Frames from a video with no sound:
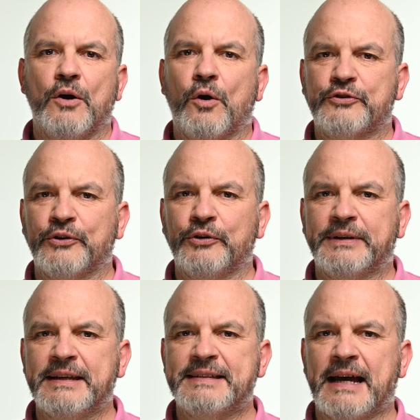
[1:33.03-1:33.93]
Also
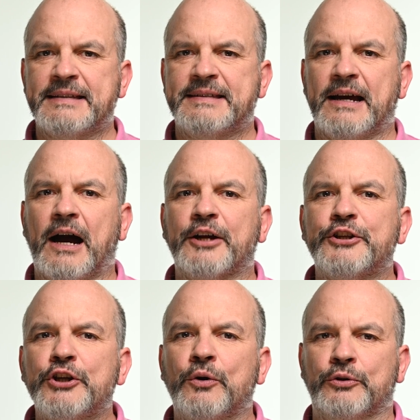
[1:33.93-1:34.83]
notice that there are
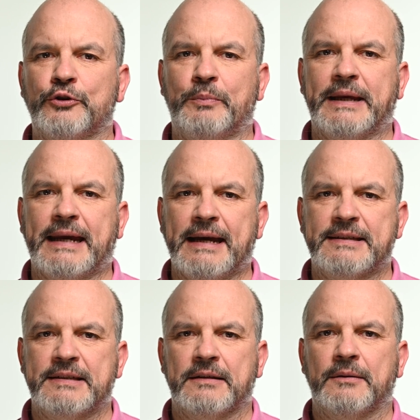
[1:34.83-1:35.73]
no
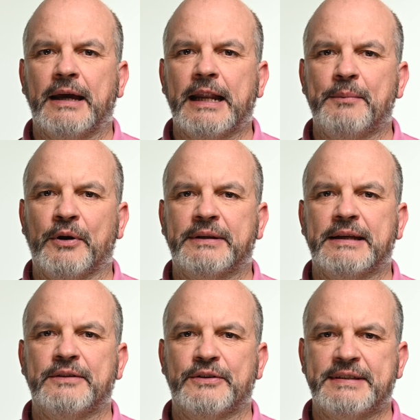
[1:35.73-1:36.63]
duplicate elements
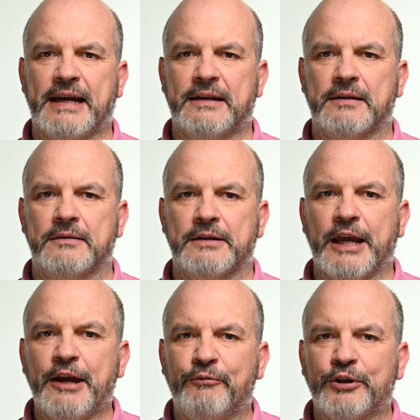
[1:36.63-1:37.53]
in the set.
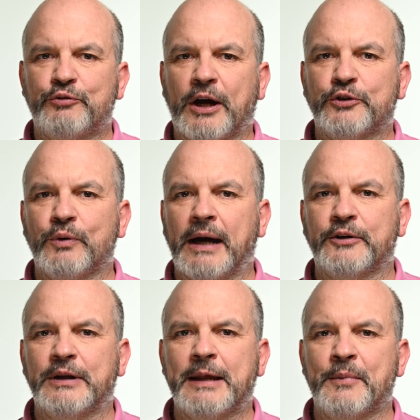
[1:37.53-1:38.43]
If we try to add
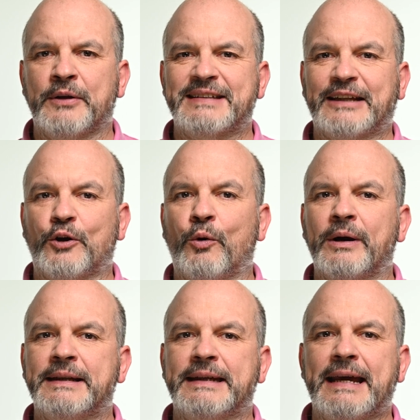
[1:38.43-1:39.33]
an element that
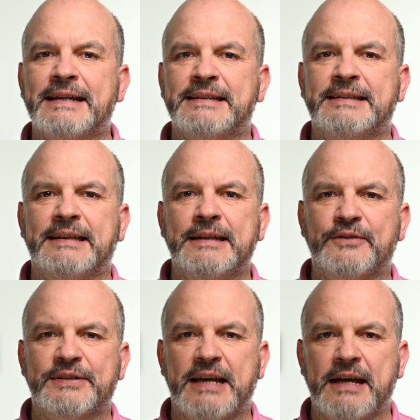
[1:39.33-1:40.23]
already exists in
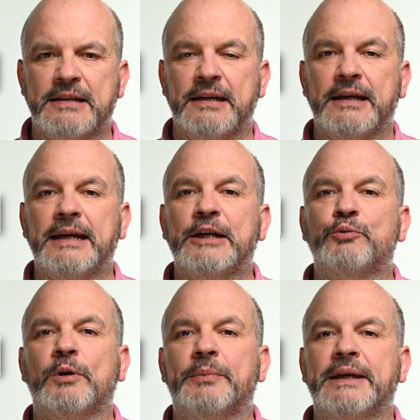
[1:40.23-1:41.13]
the set, it
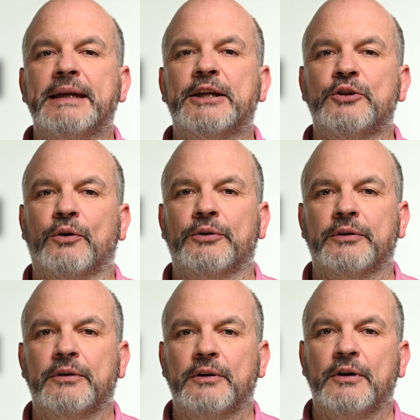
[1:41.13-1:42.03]
will be ignored.
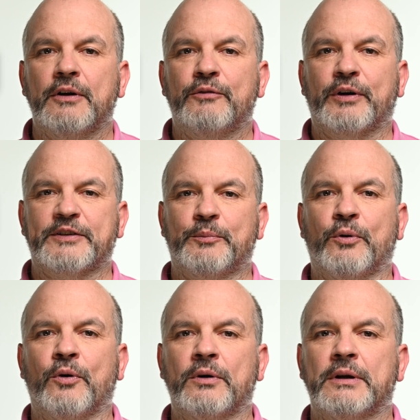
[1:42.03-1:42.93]
For
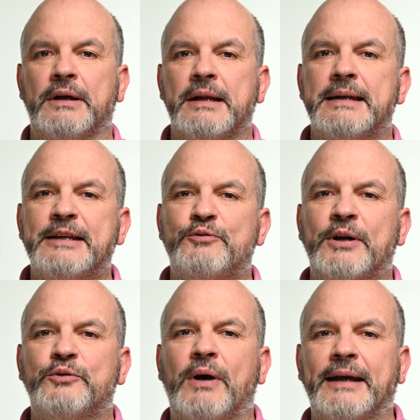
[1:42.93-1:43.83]
example, let's try
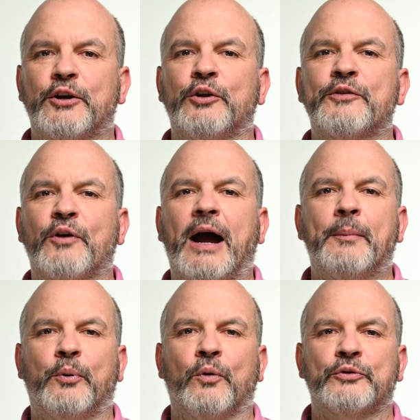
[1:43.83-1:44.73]
to add another
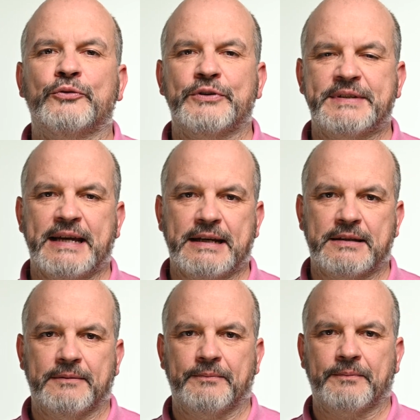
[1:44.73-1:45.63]
apple to the set.